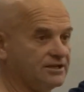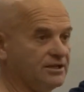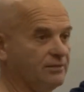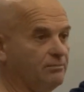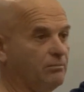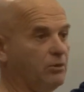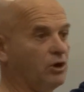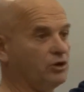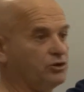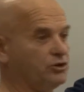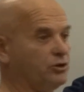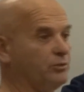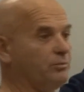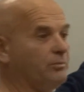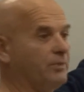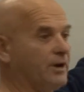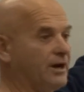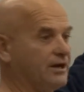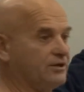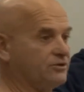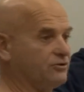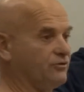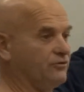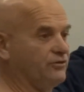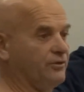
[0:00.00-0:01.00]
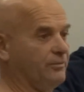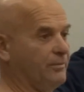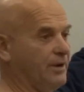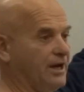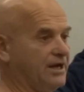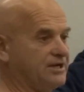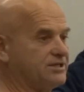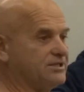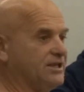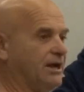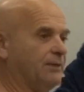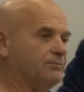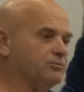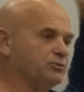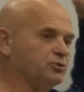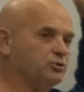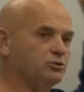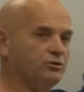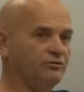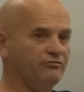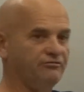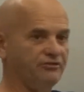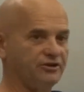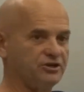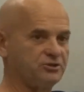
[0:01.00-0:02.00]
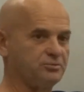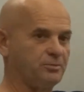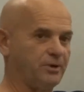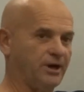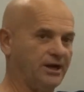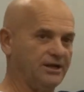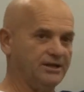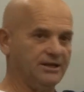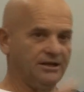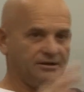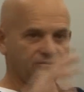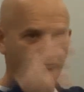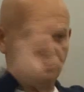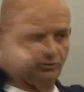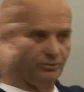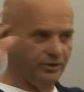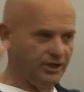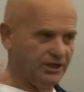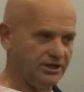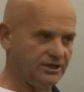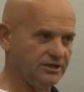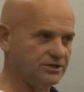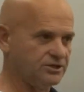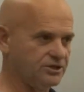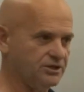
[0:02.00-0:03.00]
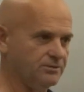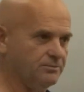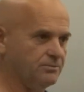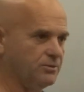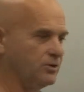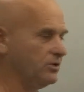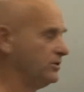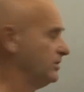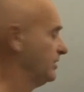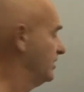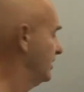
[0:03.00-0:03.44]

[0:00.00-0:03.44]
the bottom part of the mast up to the first spreader, to make it simple.